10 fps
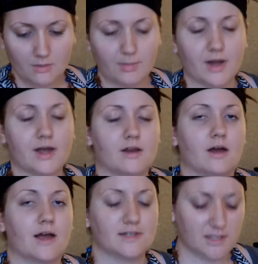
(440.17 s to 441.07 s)
But
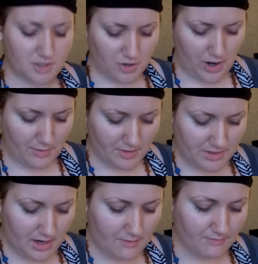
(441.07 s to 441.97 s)
I did scramble
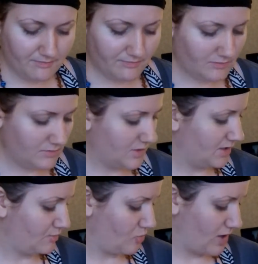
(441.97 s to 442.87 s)
some
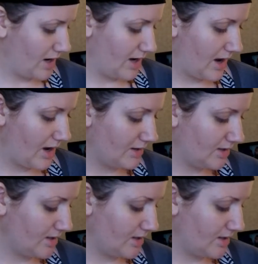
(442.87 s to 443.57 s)
this morning, and